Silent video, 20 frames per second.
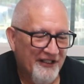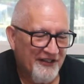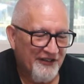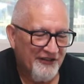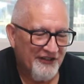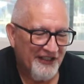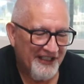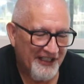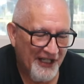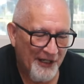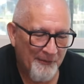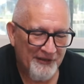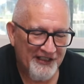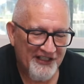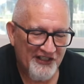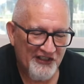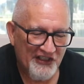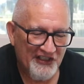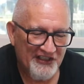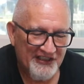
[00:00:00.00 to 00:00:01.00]
They come in
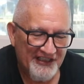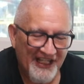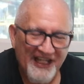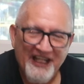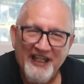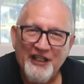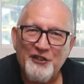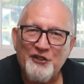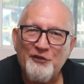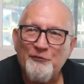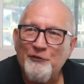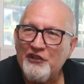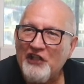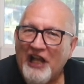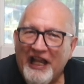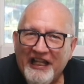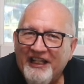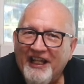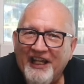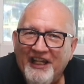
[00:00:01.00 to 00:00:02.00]
these tin cans,
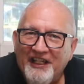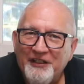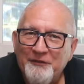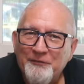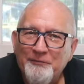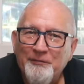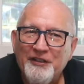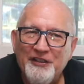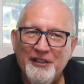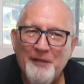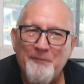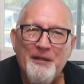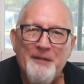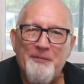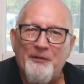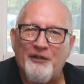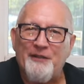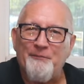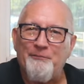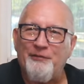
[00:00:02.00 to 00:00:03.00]
which I like. Because Some
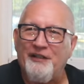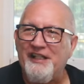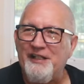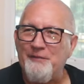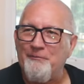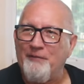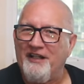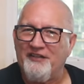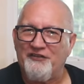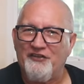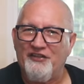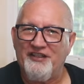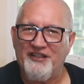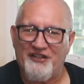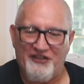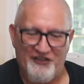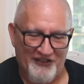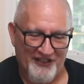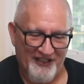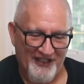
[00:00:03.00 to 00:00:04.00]
people complain about
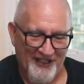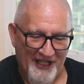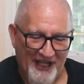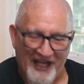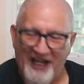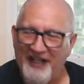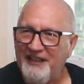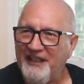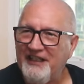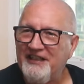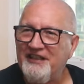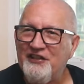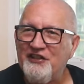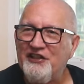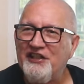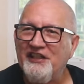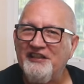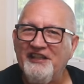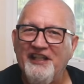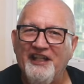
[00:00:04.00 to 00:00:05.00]
this. I like
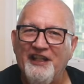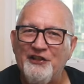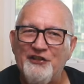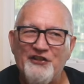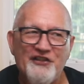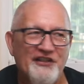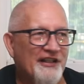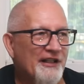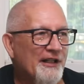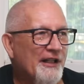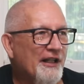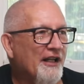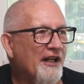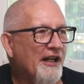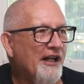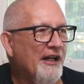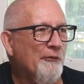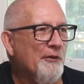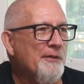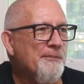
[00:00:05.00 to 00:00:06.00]
these tin cans
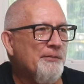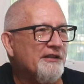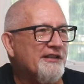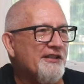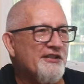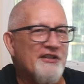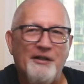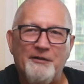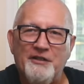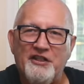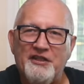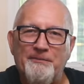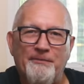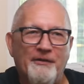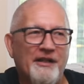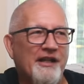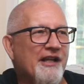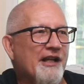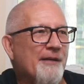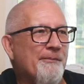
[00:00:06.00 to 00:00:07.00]
uh, we put this on
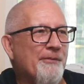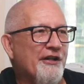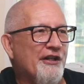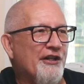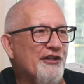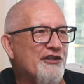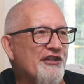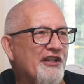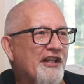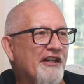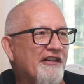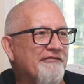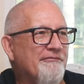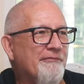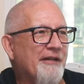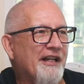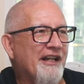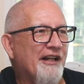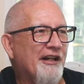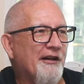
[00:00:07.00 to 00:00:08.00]
display up on our
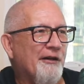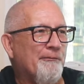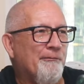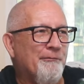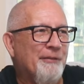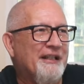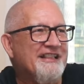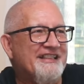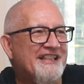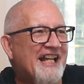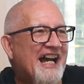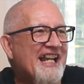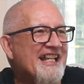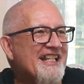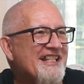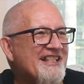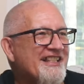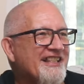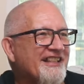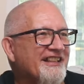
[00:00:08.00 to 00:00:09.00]
shelf by our big
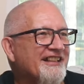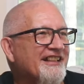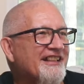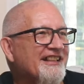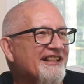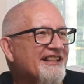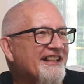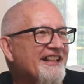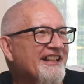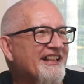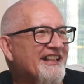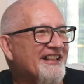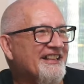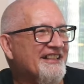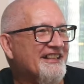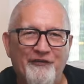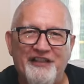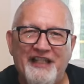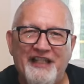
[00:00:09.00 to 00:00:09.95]
dice and, and